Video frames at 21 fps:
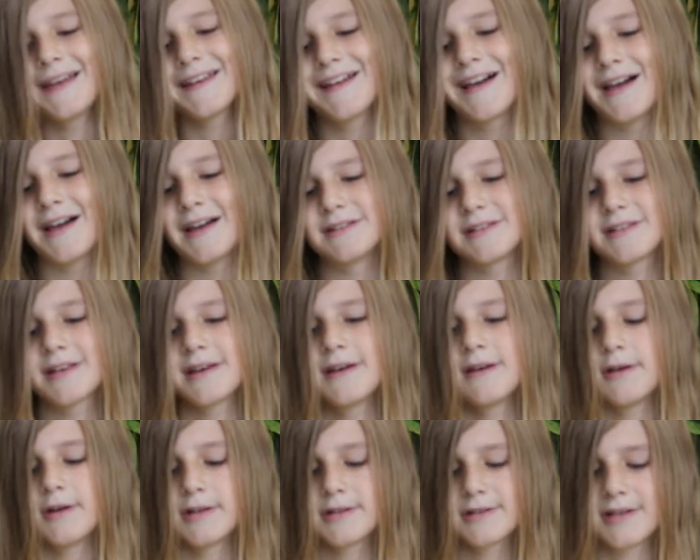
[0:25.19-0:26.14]
guys,
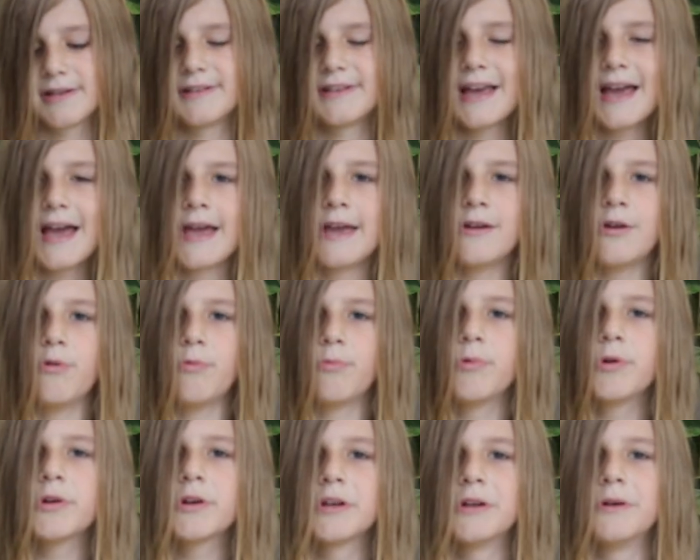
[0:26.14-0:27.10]
today
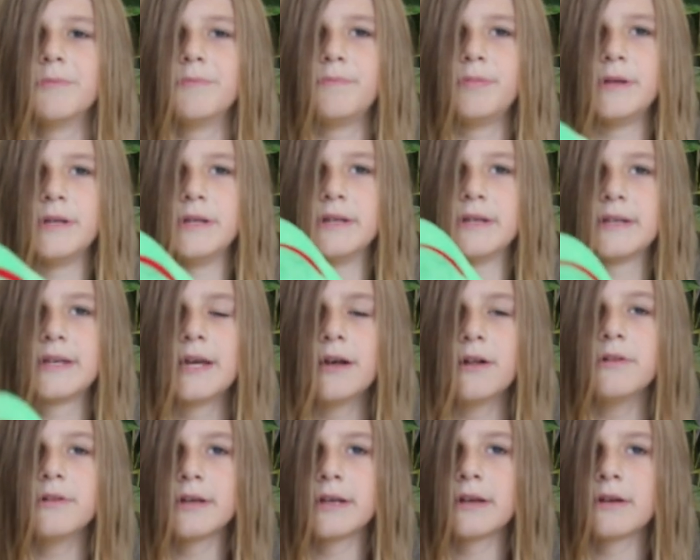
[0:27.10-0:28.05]
we're going to be
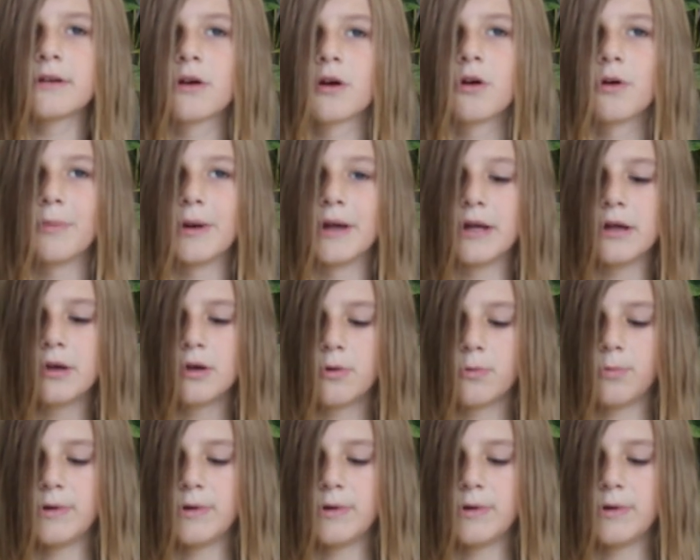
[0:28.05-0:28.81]
killing Kermit.